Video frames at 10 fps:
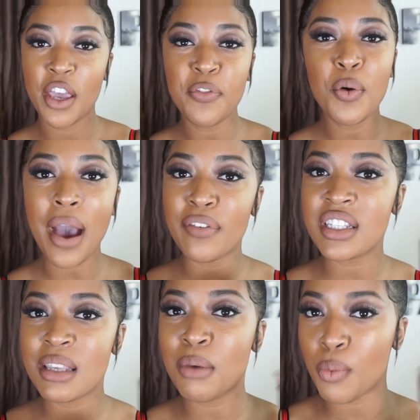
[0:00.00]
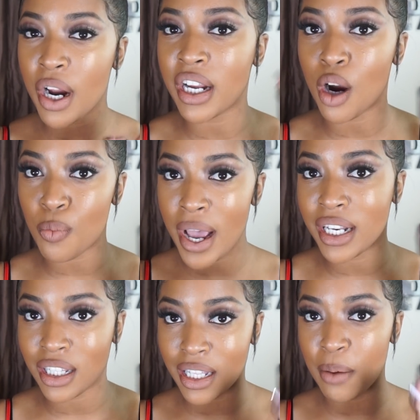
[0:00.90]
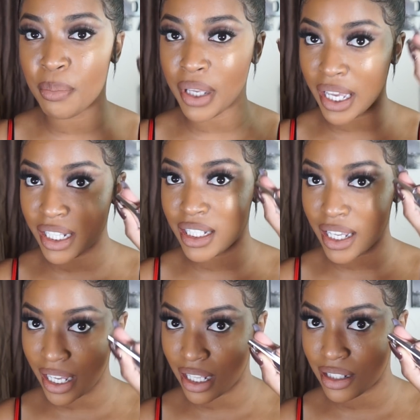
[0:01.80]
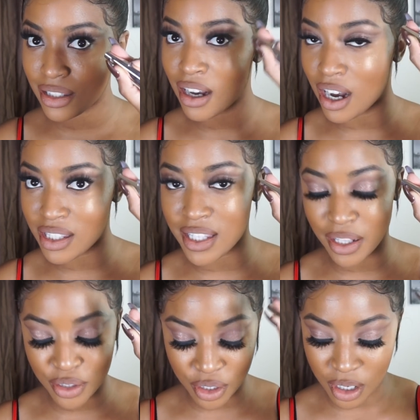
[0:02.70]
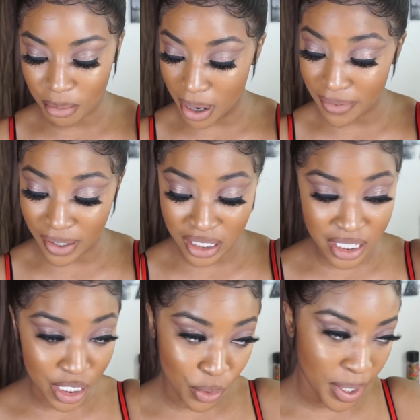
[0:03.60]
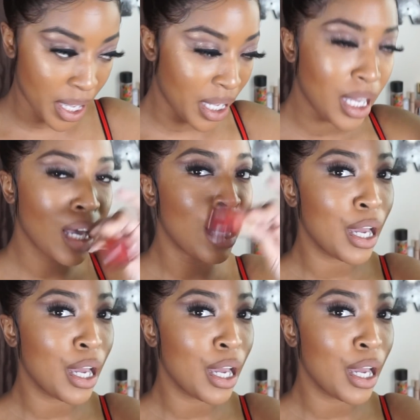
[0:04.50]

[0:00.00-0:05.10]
If you ever see me wearing a red lip, it is Uncensored by Fenty, okay?